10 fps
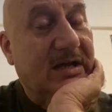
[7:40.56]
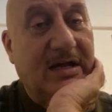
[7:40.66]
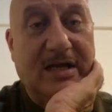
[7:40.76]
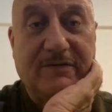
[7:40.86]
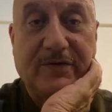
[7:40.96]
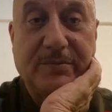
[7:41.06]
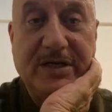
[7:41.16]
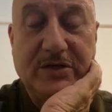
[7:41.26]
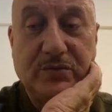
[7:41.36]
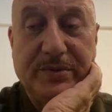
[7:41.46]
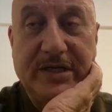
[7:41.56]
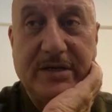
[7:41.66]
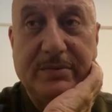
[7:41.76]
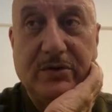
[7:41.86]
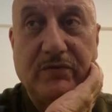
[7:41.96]
and for me to be
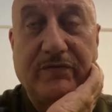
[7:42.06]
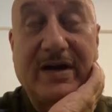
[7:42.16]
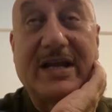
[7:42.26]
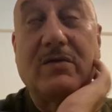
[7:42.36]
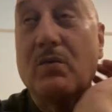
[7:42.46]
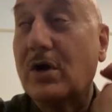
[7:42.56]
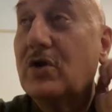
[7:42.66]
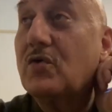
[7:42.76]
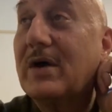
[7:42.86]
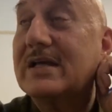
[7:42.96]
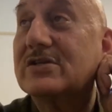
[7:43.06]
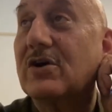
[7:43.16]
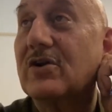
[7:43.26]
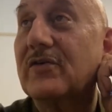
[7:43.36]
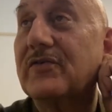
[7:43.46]
able to find what do I
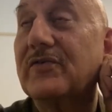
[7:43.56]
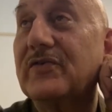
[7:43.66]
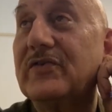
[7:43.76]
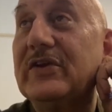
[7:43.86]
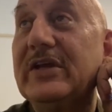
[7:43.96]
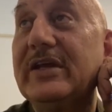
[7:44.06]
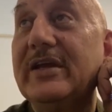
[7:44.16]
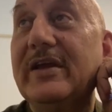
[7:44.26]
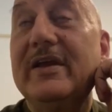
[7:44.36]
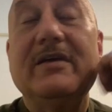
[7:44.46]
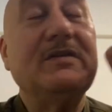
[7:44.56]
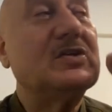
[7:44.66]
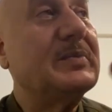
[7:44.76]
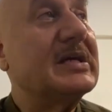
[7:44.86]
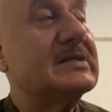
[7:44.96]
sort of see,
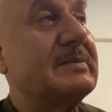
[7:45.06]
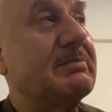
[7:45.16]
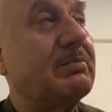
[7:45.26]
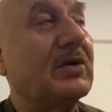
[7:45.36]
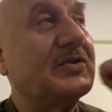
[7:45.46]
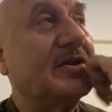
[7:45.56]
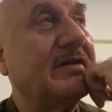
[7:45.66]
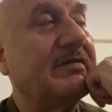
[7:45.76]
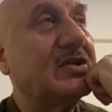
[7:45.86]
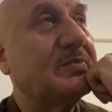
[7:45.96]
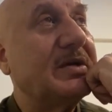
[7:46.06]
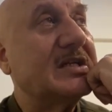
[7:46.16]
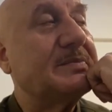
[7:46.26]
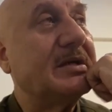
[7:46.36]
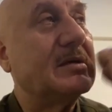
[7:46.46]
which makes me positive, which
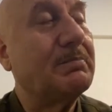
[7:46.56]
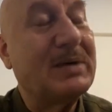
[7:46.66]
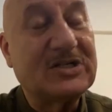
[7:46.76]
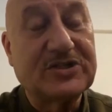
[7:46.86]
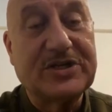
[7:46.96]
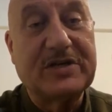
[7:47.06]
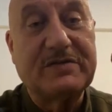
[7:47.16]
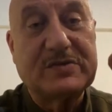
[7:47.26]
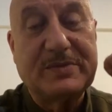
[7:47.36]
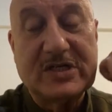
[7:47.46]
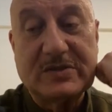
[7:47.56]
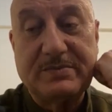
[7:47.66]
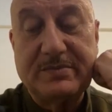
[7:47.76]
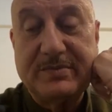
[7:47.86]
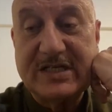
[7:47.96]
makes me compassionate, which makes
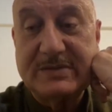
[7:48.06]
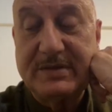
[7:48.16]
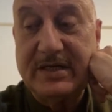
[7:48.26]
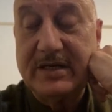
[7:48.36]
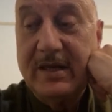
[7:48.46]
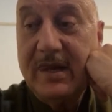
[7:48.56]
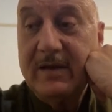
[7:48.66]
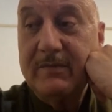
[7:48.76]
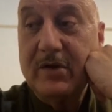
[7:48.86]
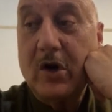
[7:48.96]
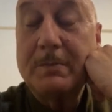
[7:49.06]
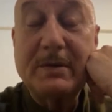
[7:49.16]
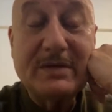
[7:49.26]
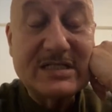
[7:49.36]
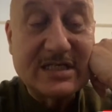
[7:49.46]
makes me uh,
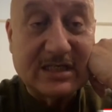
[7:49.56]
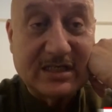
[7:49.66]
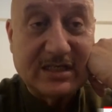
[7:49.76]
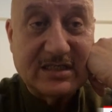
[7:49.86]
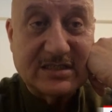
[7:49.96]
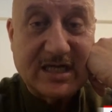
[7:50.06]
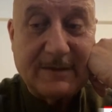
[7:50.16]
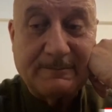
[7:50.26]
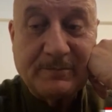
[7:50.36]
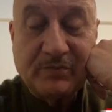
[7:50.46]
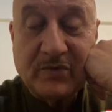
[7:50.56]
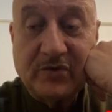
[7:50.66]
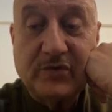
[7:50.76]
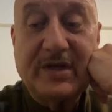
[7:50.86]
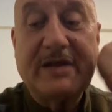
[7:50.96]
optimistic in this time.
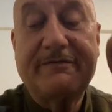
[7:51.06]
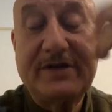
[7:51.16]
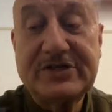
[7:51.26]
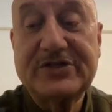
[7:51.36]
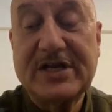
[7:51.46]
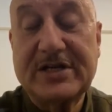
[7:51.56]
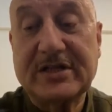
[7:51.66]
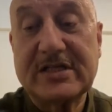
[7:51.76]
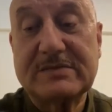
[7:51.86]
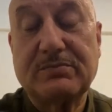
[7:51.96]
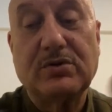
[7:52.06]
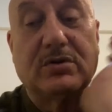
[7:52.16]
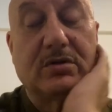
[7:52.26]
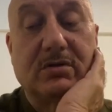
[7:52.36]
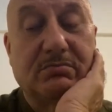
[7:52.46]
Mm-hmm. So when I finished writing this book
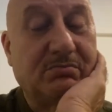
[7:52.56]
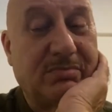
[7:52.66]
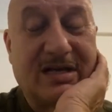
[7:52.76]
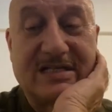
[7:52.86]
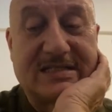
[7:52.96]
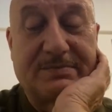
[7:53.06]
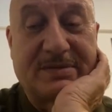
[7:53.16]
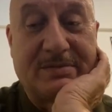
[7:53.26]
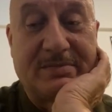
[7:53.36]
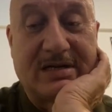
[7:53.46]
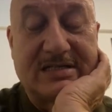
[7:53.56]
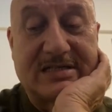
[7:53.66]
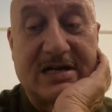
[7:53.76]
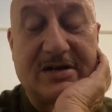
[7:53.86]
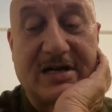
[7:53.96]
by September, I
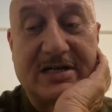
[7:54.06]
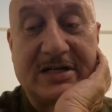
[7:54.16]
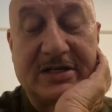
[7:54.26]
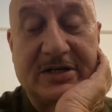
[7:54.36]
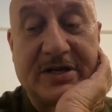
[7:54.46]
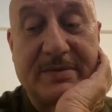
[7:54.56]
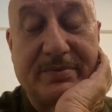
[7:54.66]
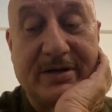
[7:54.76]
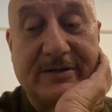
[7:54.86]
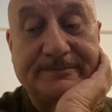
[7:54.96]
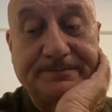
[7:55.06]
started writing it in April.